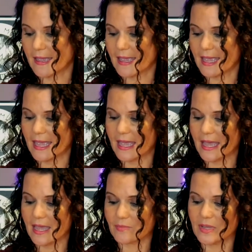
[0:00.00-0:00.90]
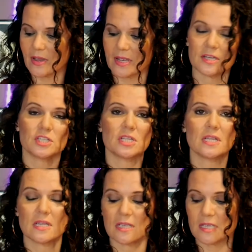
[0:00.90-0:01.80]
and we are at a
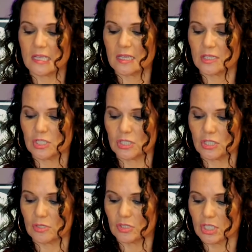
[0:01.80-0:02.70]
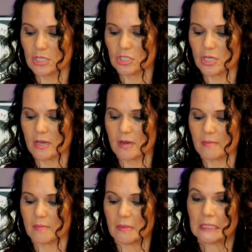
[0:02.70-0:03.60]
G sharp,
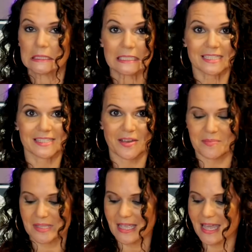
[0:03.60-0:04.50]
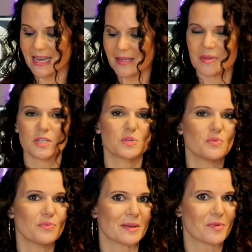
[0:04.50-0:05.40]
sorry about that, I'm going to do
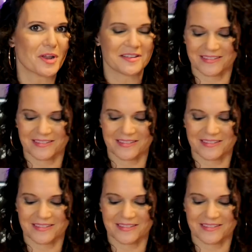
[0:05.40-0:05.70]
one more,